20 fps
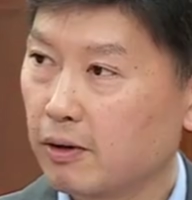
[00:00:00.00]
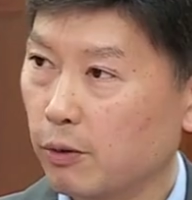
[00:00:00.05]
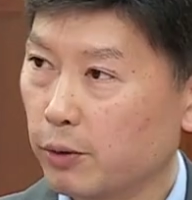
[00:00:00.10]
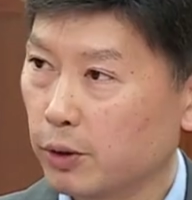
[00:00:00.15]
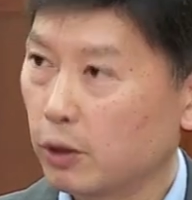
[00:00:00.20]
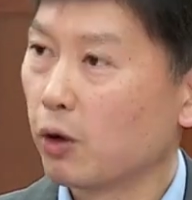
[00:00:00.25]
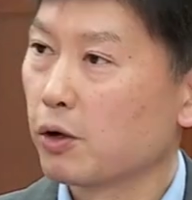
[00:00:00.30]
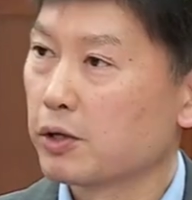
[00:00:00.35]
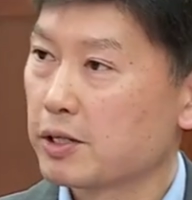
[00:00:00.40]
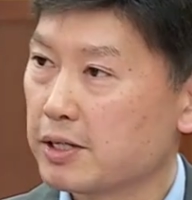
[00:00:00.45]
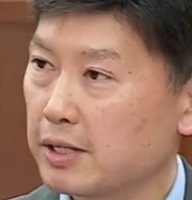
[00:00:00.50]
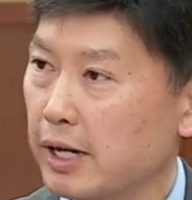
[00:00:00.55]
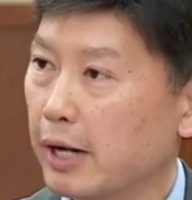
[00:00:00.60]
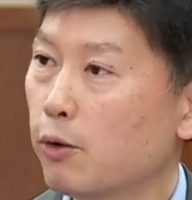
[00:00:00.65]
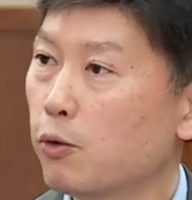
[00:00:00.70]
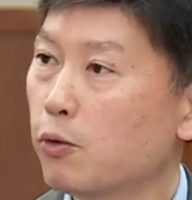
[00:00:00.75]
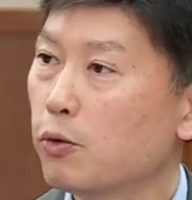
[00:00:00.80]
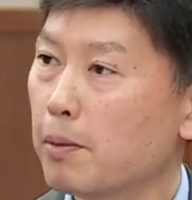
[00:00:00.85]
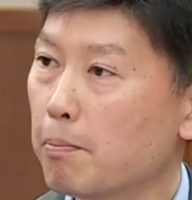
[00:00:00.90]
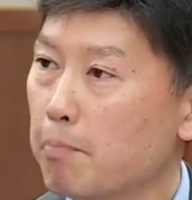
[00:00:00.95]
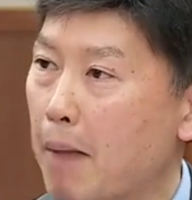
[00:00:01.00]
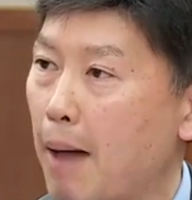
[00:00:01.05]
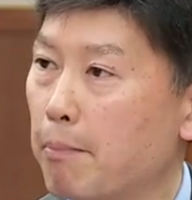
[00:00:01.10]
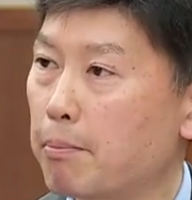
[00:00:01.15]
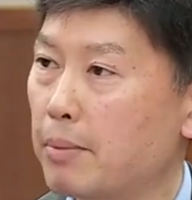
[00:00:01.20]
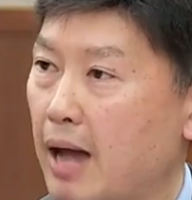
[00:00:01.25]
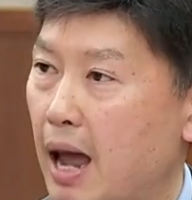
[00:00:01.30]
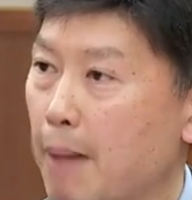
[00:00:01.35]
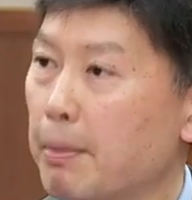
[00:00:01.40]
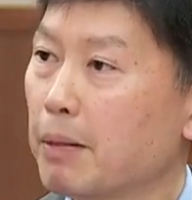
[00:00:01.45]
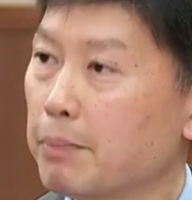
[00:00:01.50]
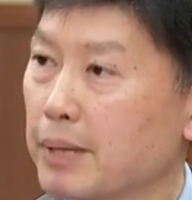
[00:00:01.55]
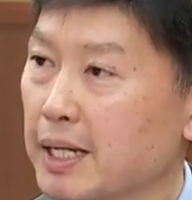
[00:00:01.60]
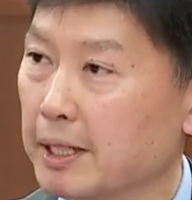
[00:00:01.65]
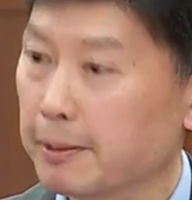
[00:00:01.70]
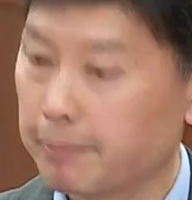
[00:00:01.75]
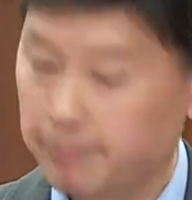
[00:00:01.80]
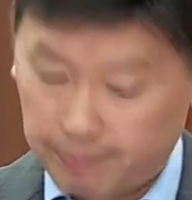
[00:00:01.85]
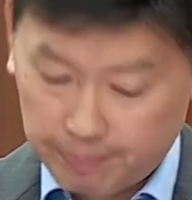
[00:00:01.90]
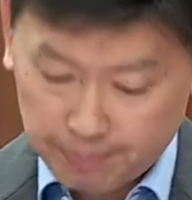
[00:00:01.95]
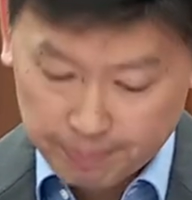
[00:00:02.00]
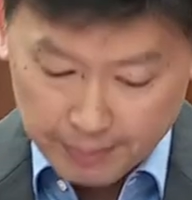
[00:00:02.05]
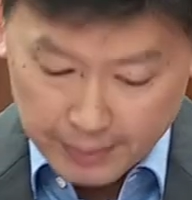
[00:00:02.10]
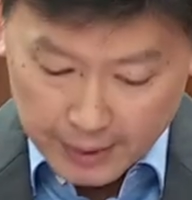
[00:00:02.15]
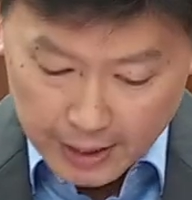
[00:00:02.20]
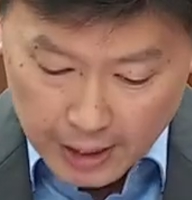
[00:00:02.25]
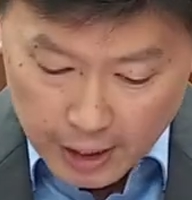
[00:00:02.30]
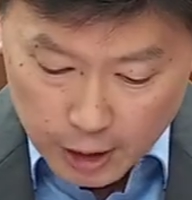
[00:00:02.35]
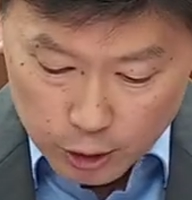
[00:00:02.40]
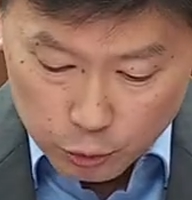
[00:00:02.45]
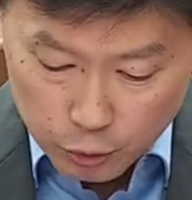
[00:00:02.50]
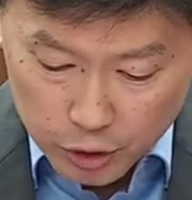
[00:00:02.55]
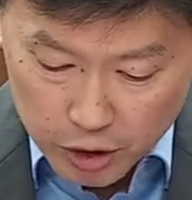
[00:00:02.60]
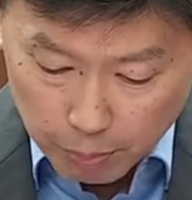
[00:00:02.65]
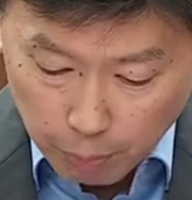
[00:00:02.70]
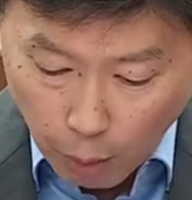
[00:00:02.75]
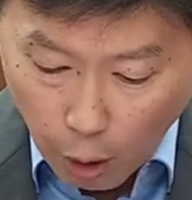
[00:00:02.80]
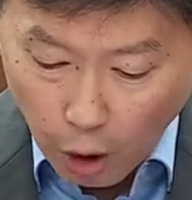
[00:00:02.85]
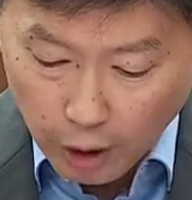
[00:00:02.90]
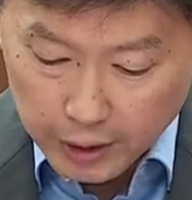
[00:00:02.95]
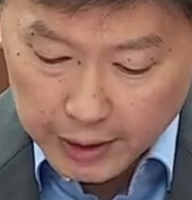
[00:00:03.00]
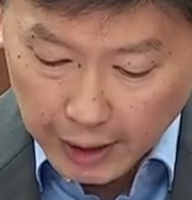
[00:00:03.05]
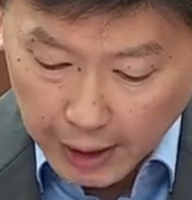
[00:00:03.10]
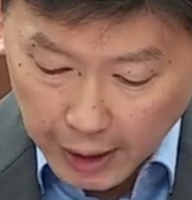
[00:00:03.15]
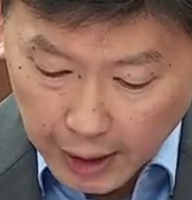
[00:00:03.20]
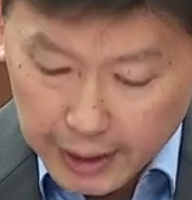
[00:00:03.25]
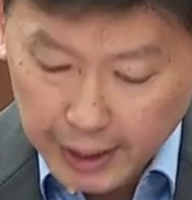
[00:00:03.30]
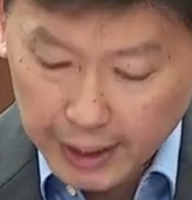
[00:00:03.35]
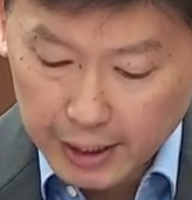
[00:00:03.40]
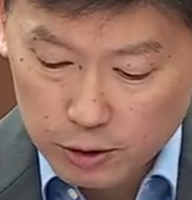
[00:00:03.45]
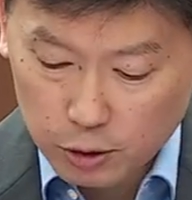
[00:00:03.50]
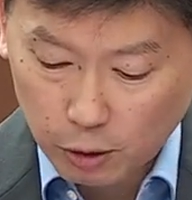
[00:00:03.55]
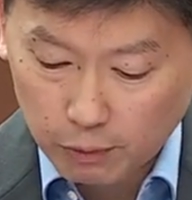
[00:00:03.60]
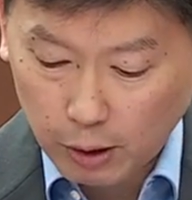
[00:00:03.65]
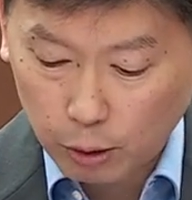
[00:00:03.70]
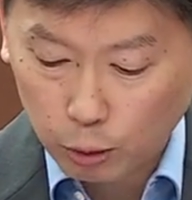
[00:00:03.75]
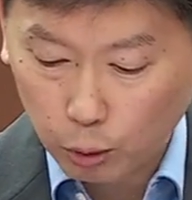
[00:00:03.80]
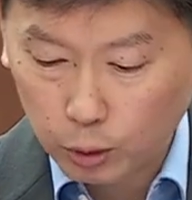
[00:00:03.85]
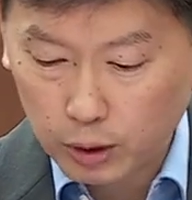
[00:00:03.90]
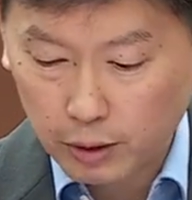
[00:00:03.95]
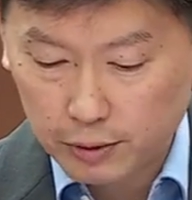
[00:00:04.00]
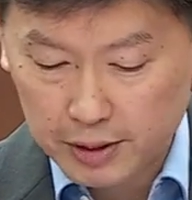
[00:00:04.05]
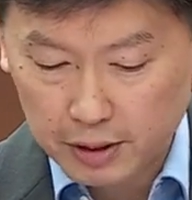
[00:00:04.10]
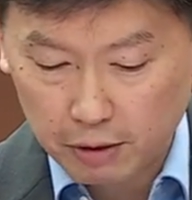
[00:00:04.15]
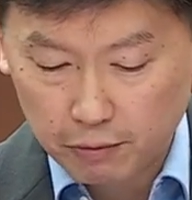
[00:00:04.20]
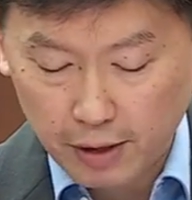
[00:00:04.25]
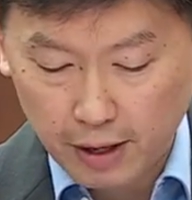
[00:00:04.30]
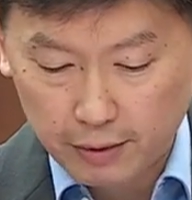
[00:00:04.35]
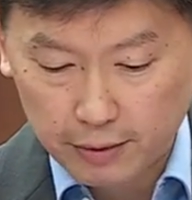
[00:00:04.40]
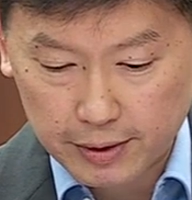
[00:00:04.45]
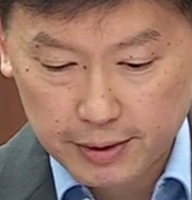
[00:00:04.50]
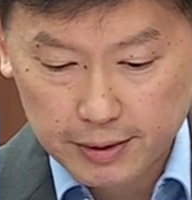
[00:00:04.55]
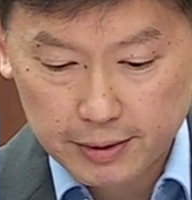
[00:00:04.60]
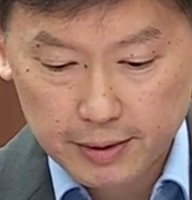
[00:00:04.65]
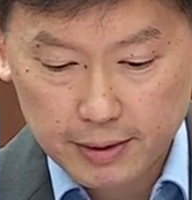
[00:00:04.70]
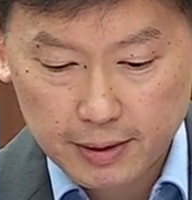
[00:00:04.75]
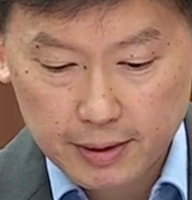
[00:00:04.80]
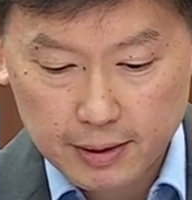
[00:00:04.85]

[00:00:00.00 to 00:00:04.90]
we call SAIL MAP, MAP, to support the earnings of our local seafarers.